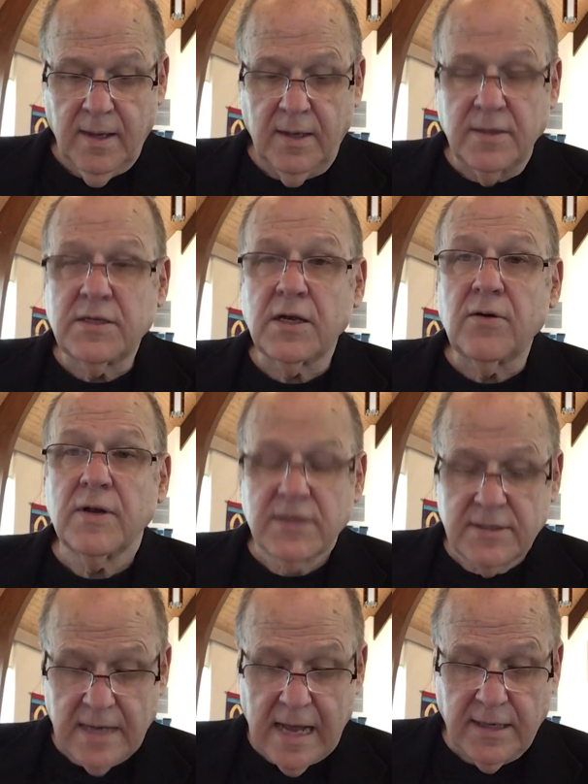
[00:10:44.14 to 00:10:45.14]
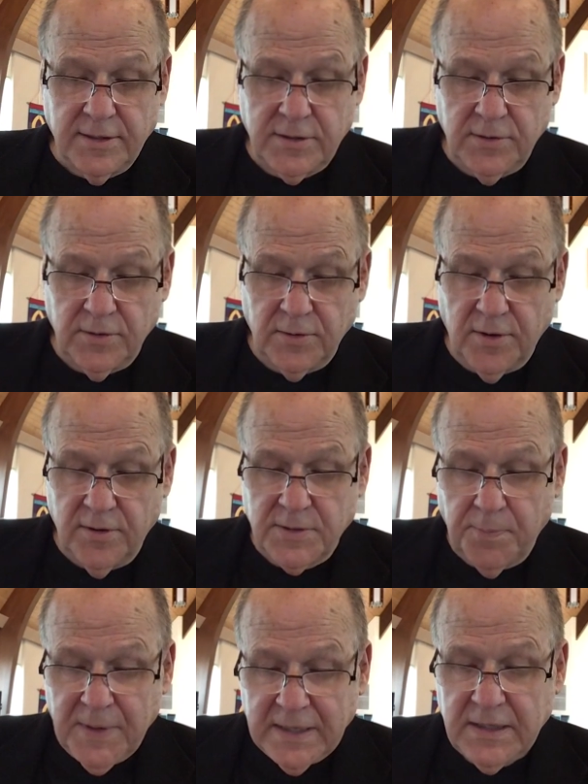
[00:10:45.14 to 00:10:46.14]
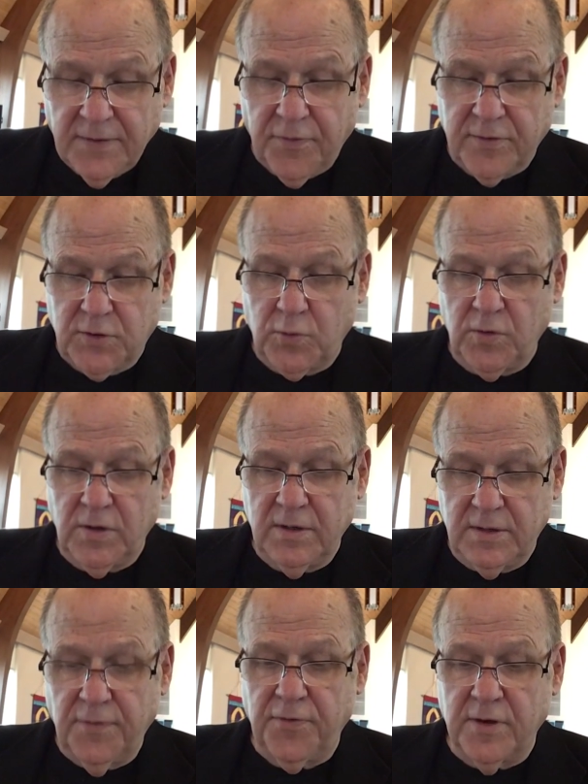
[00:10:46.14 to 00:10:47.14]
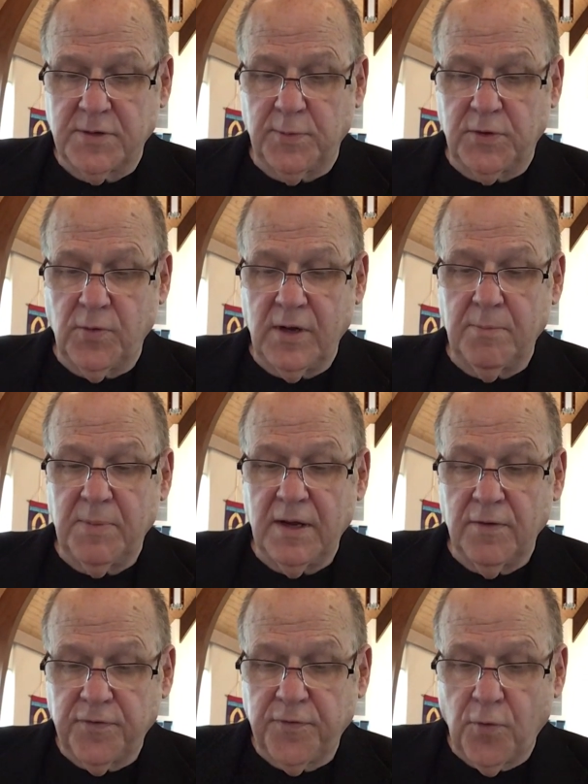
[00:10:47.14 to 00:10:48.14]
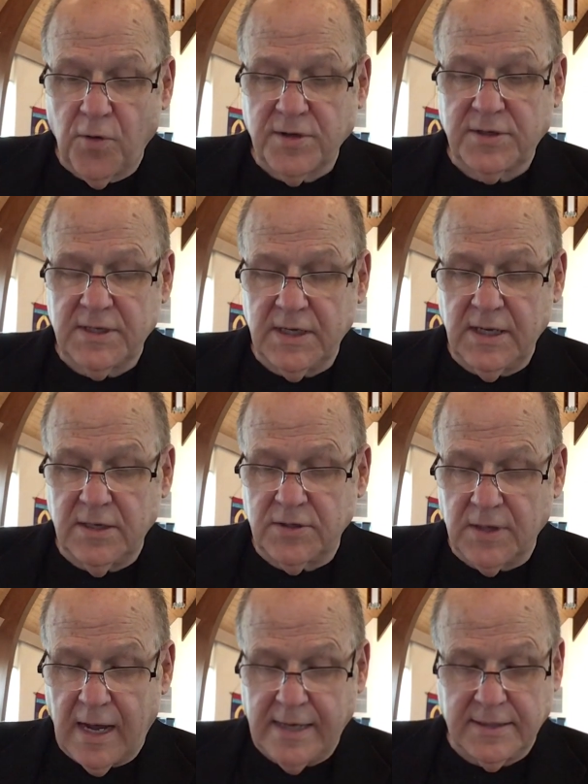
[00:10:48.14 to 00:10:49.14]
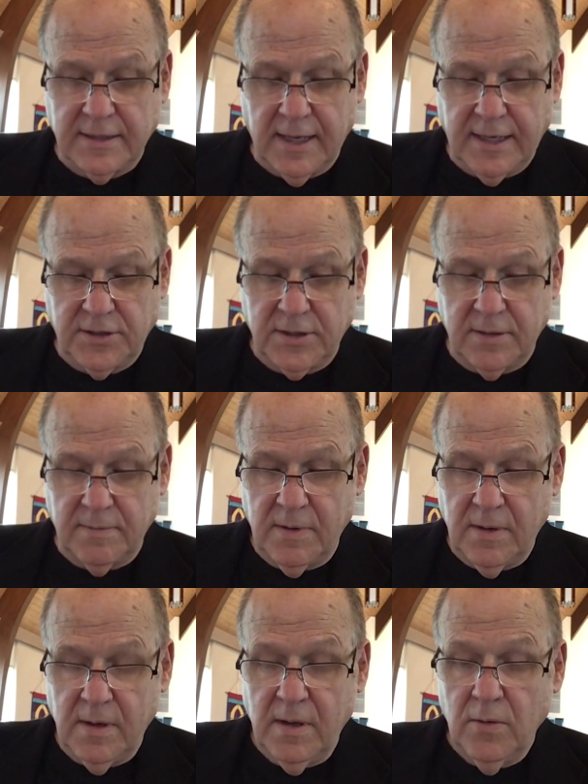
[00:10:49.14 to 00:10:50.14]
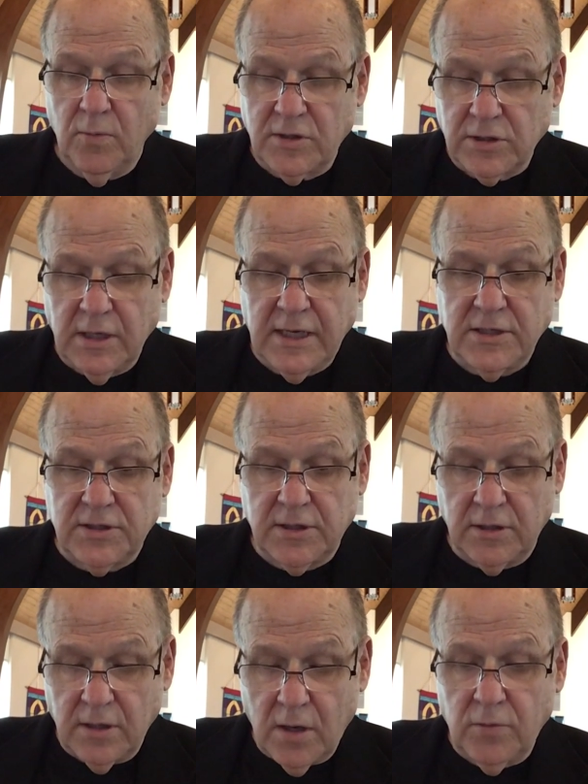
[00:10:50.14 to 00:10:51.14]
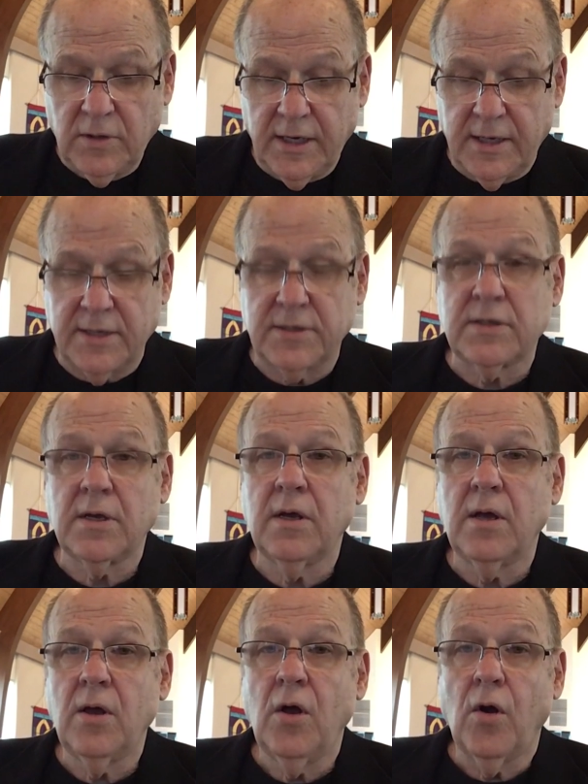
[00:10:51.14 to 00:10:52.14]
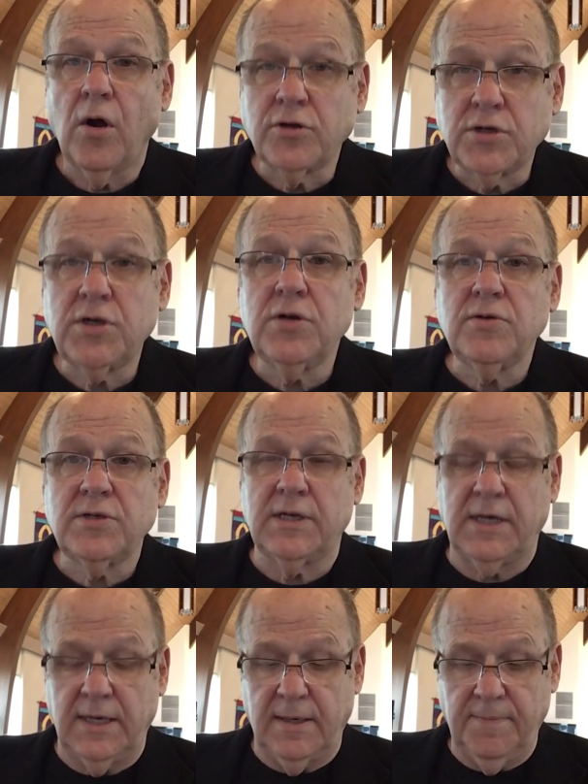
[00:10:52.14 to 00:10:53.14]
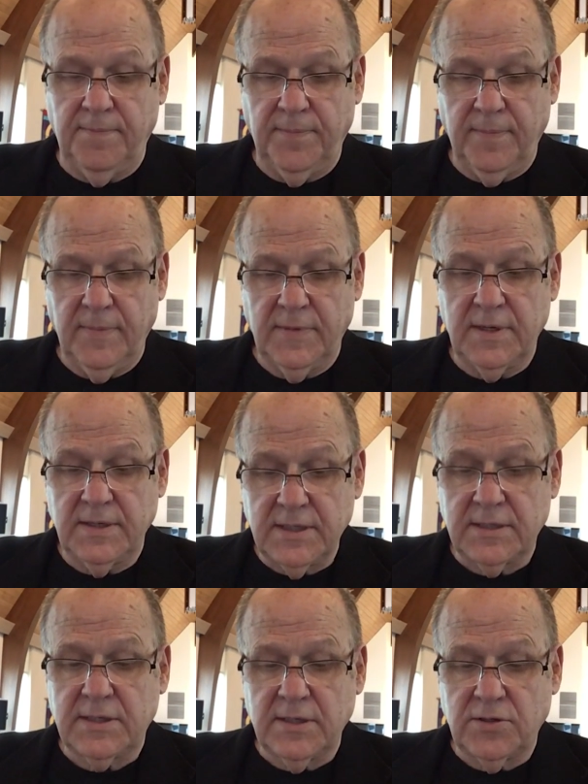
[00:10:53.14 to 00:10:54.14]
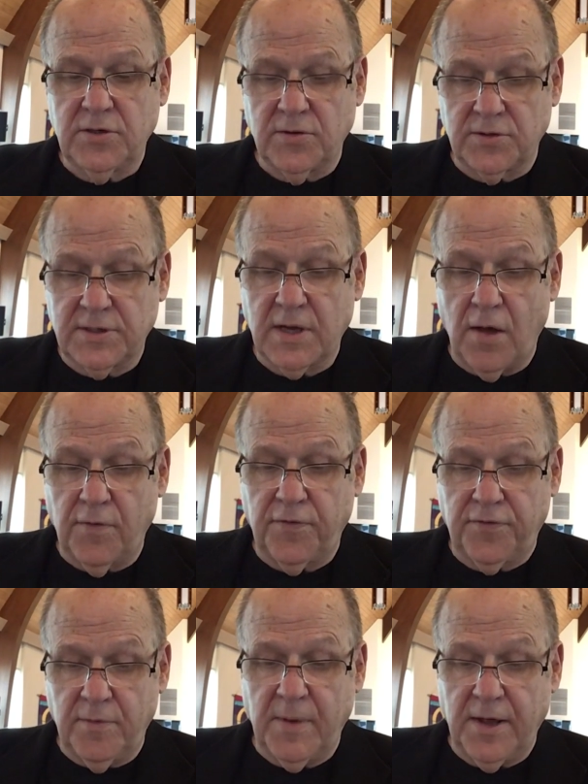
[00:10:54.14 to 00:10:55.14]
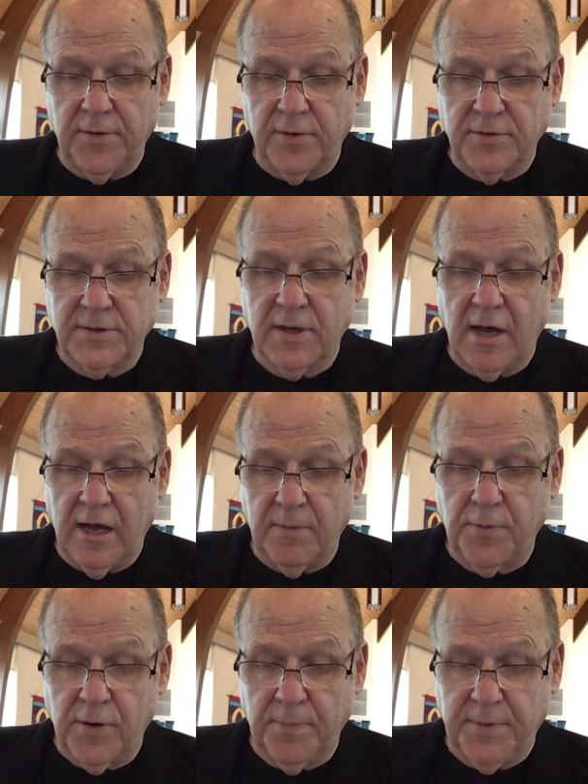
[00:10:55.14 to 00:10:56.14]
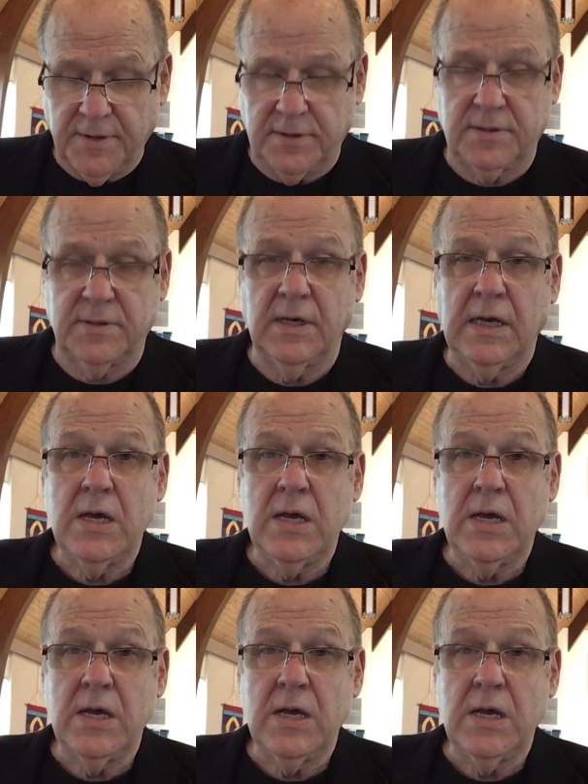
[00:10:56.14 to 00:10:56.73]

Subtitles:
Considering solitude, there's a big difference between being forced into isolation, which leads to loneliness, or choosing to distance yourself from others on purpose.